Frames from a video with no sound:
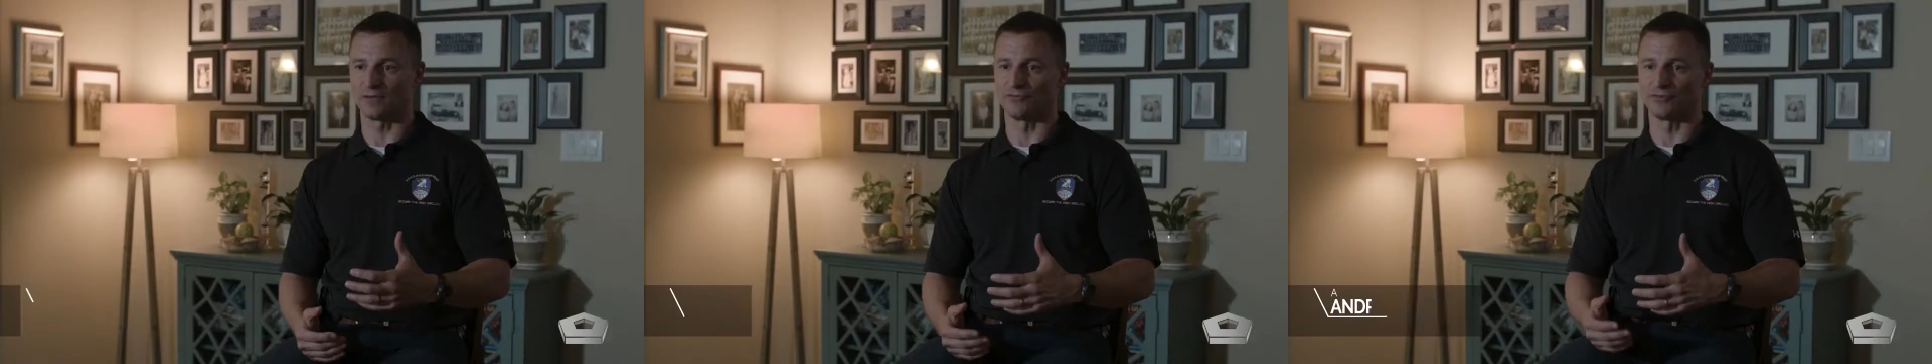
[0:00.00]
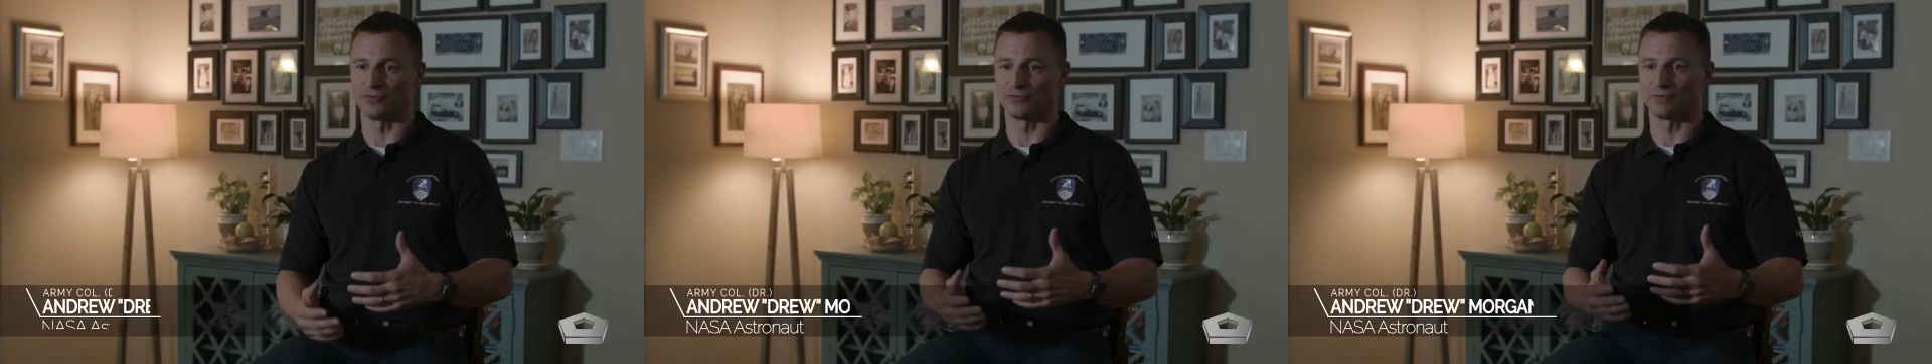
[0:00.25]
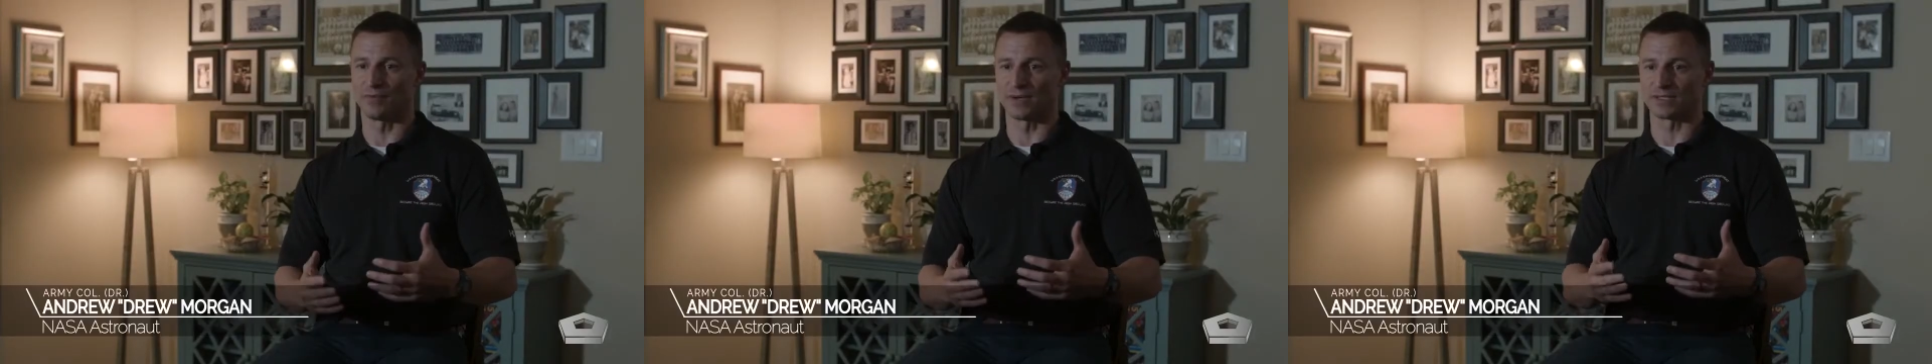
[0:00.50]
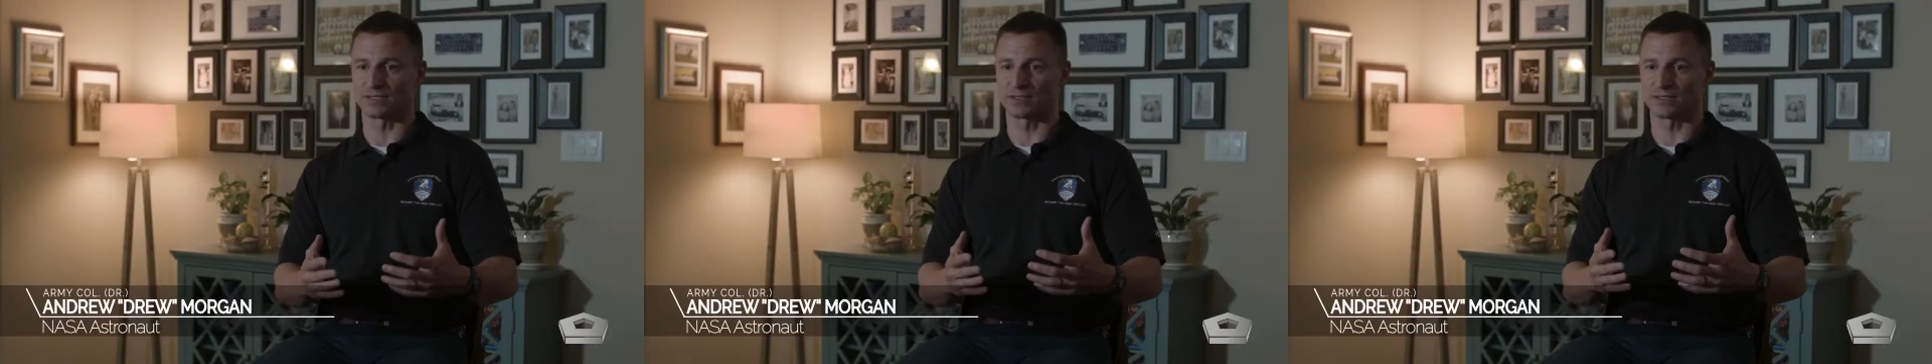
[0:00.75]
I viewed
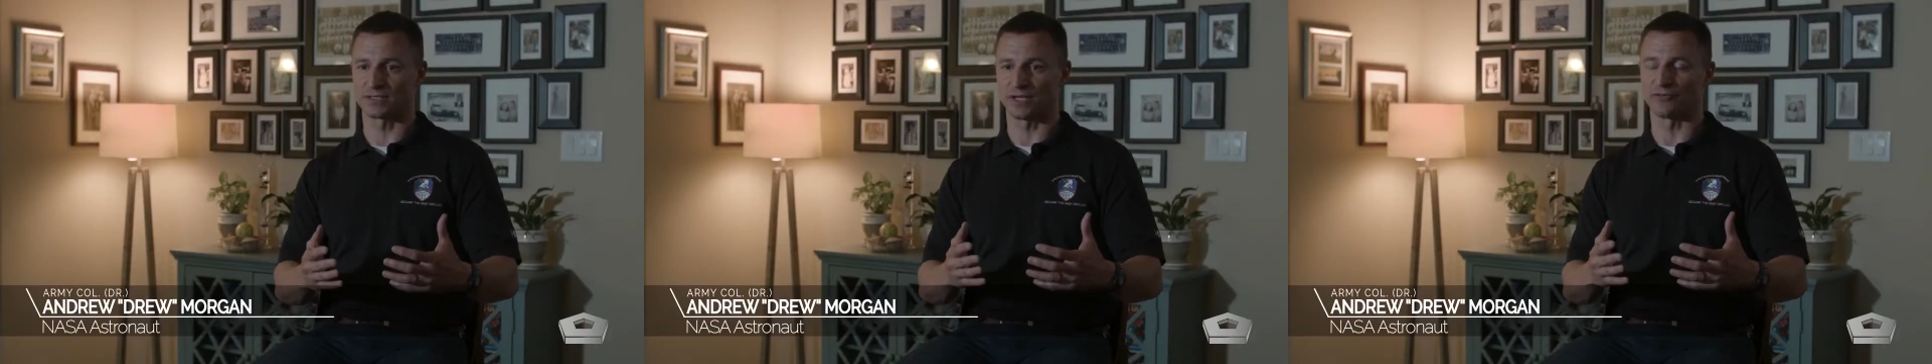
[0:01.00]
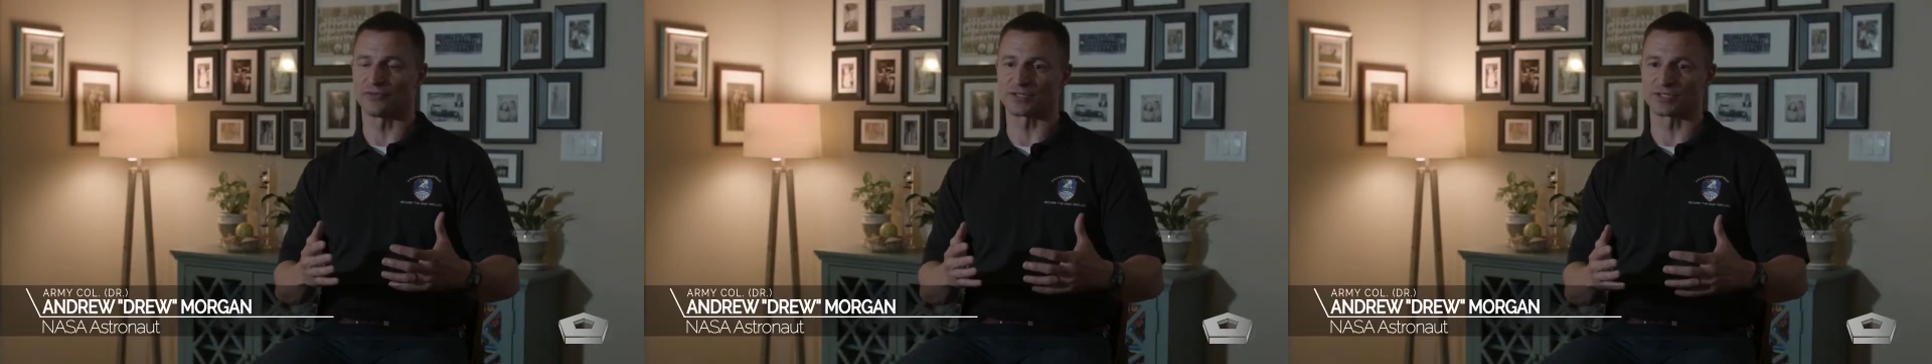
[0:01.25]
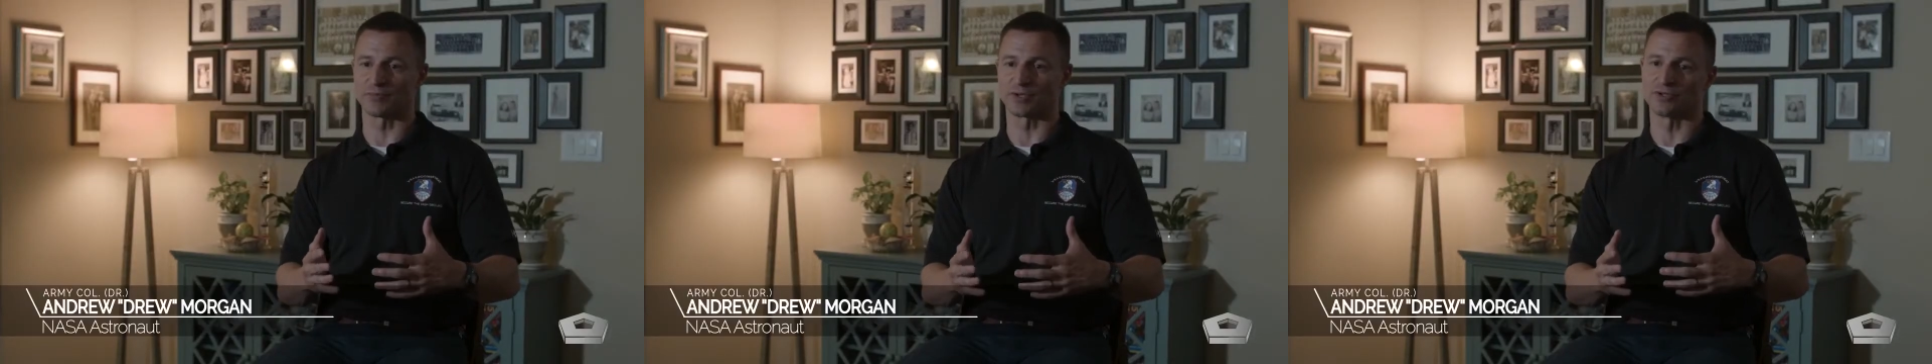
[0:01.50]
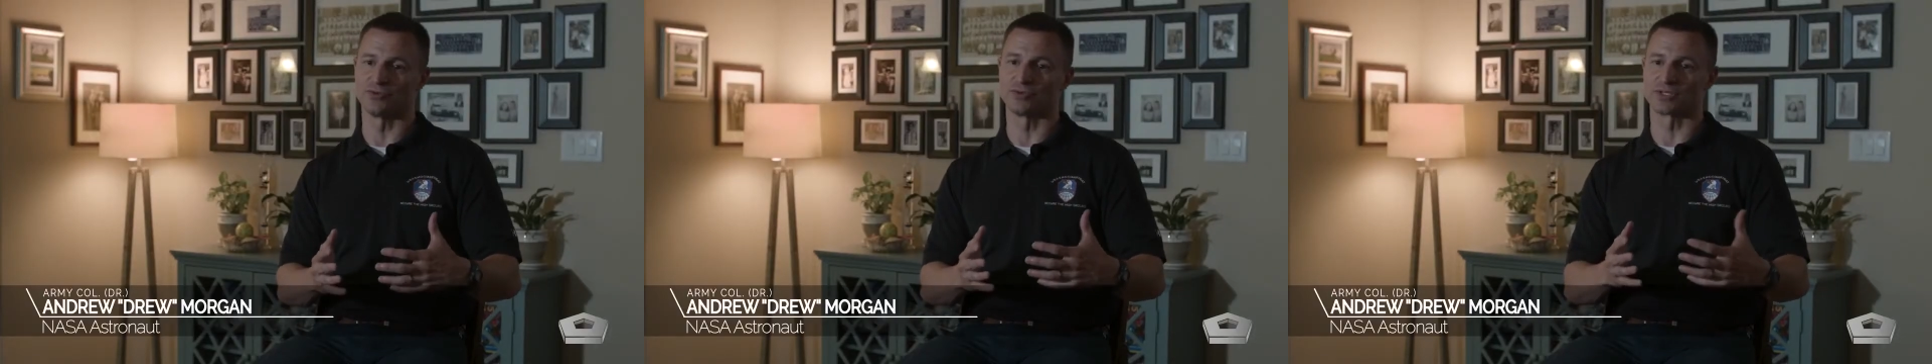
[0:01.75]
myself as somebody
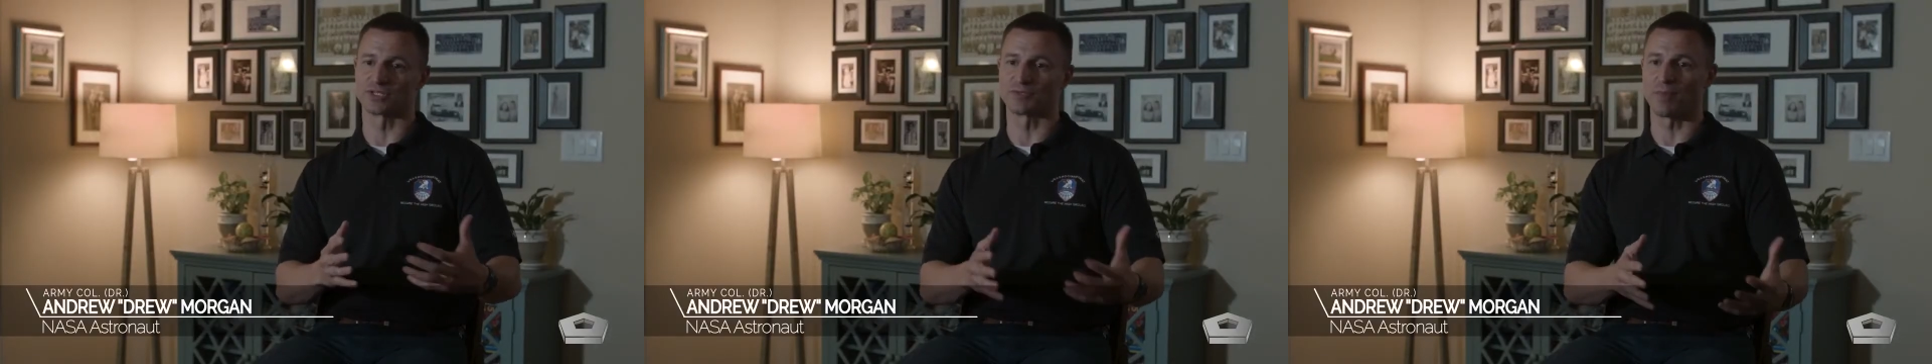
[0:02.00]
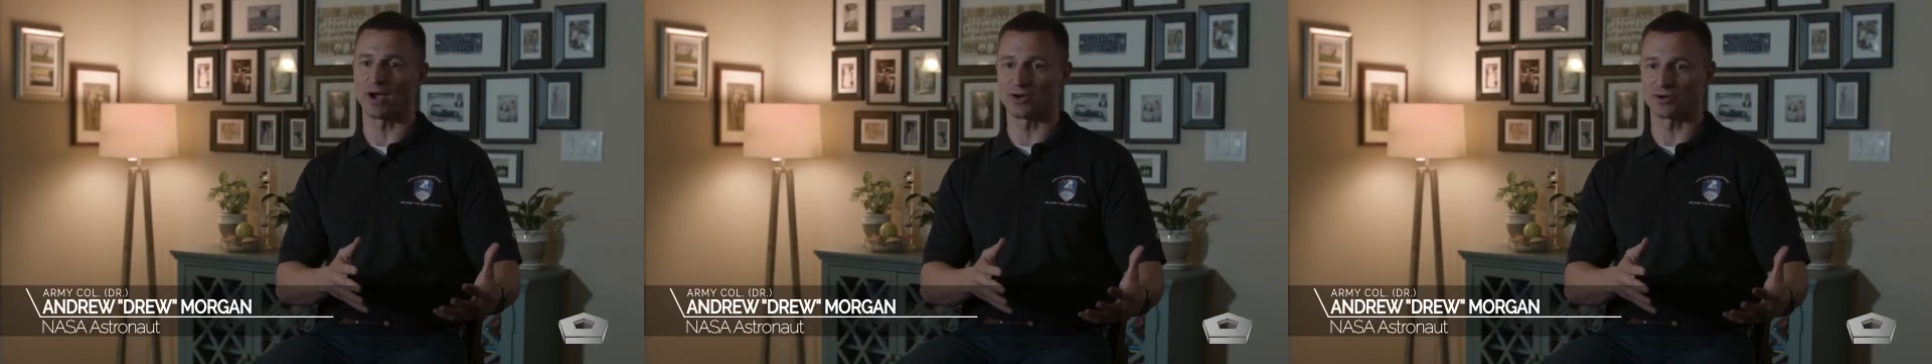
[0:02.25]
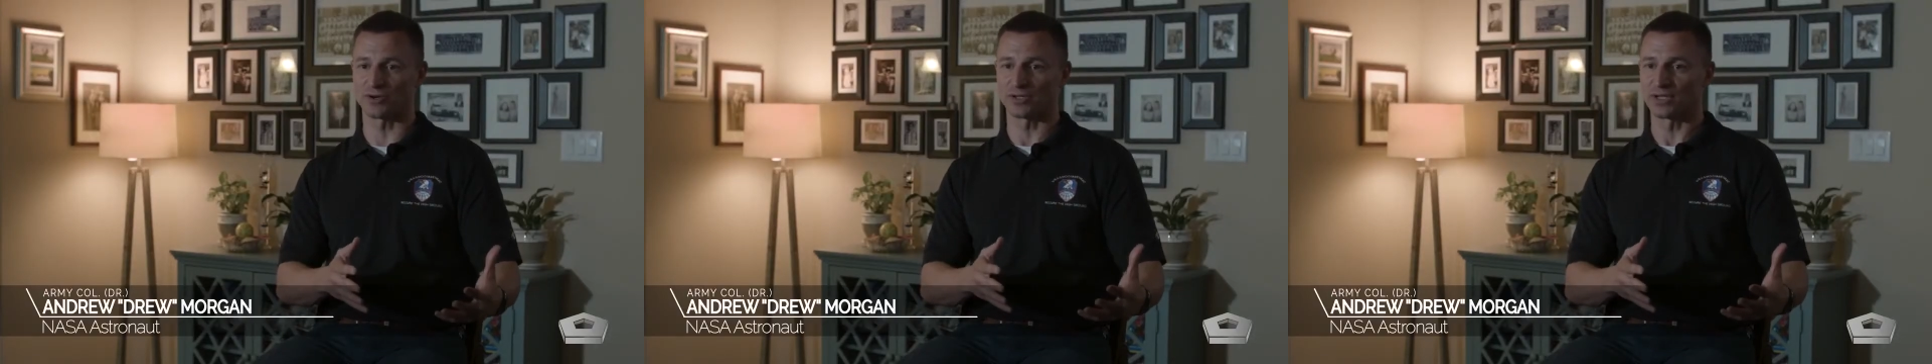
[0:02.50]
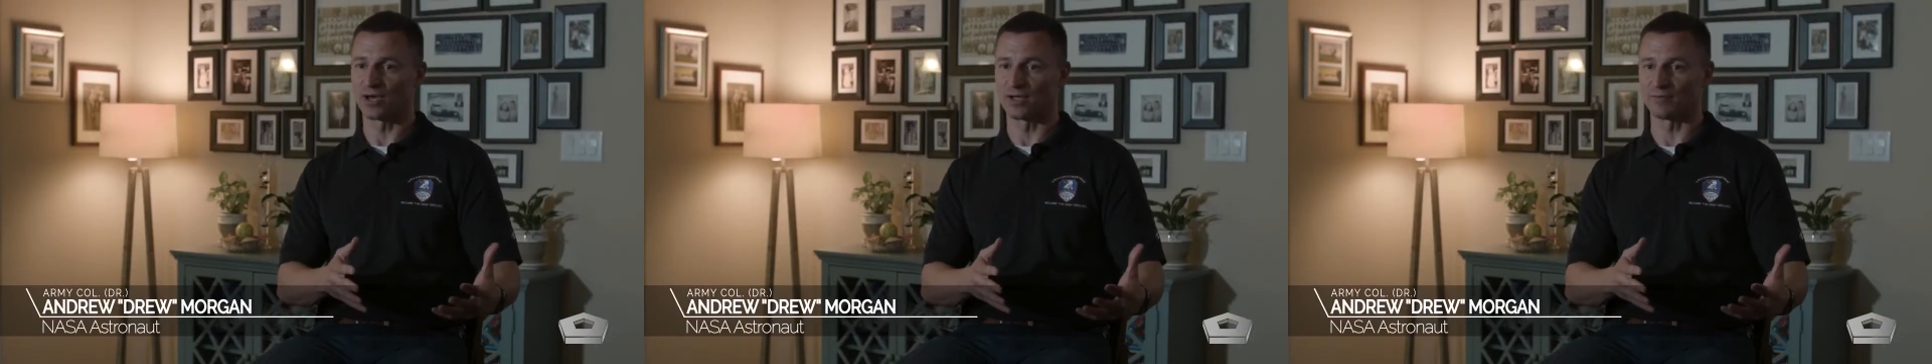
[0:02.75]
who was inspired
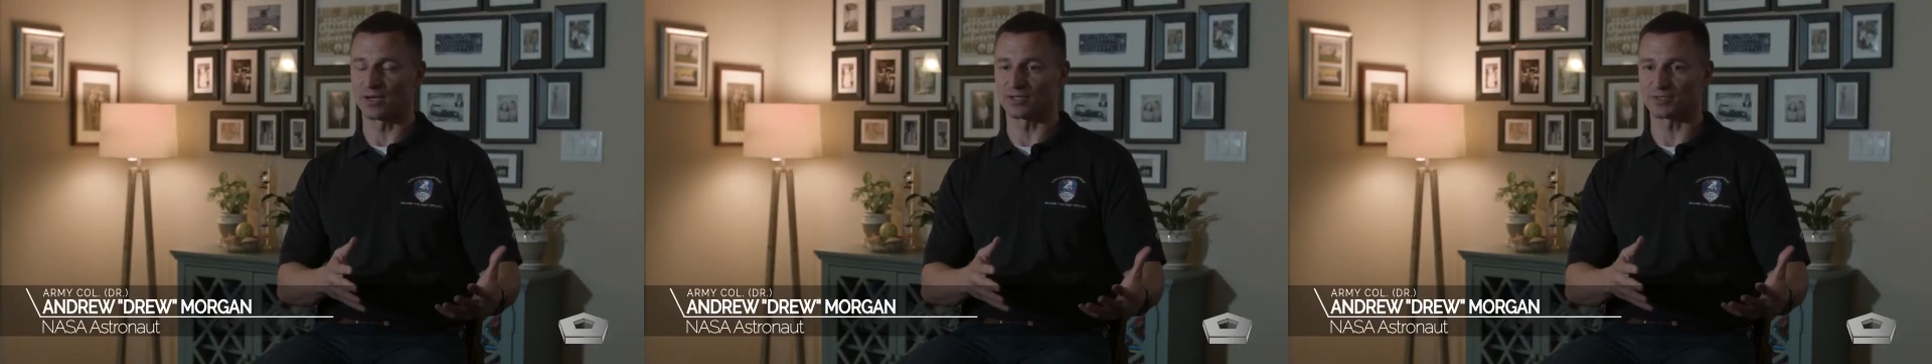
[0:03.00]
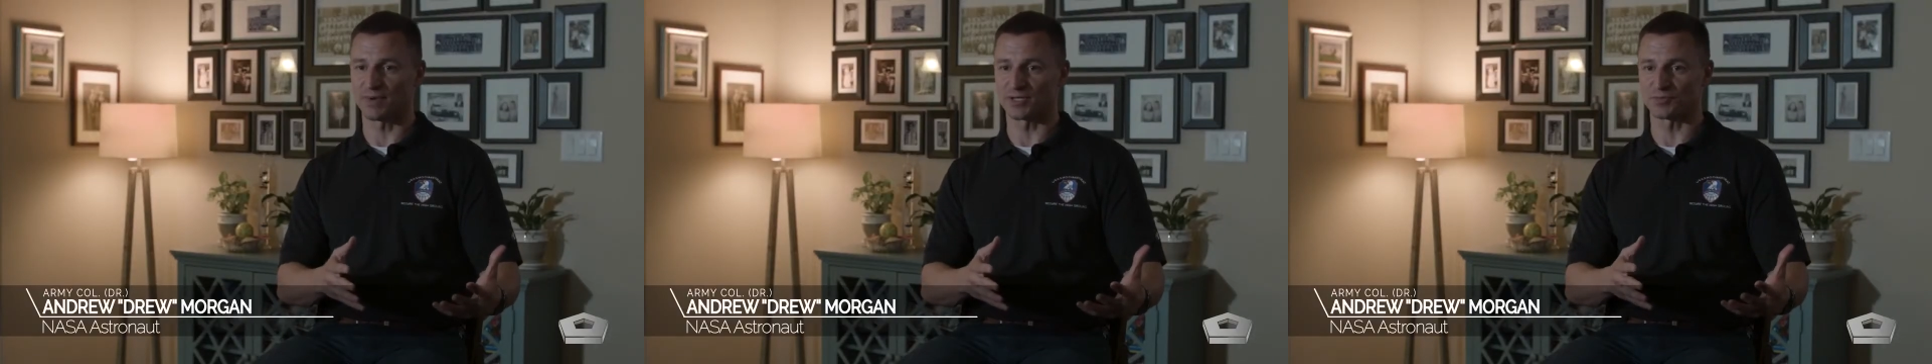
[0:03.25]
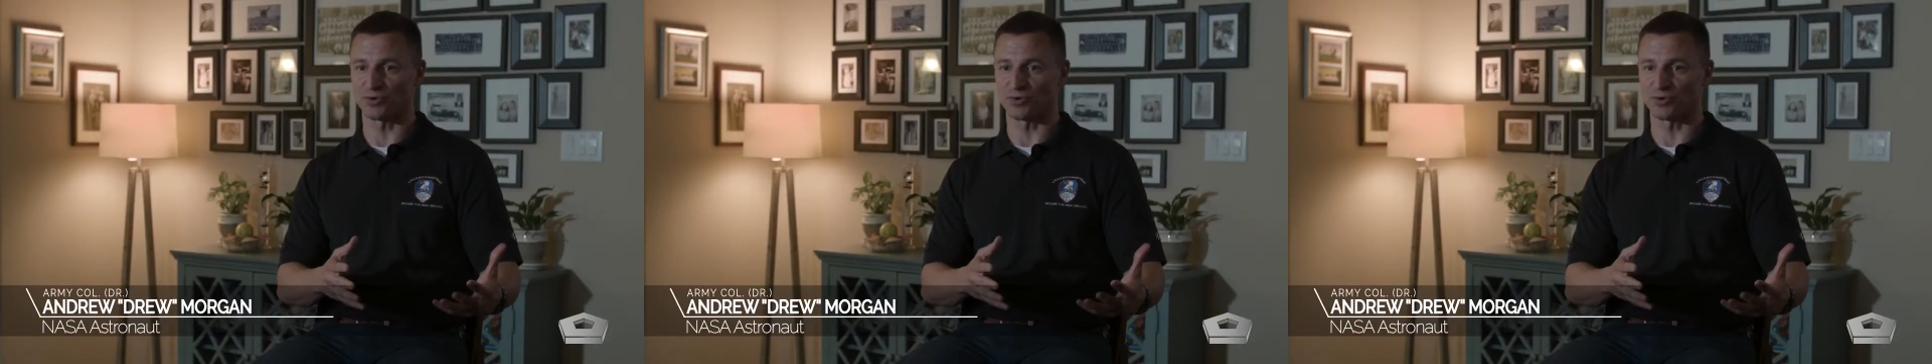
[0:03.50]
early on by the space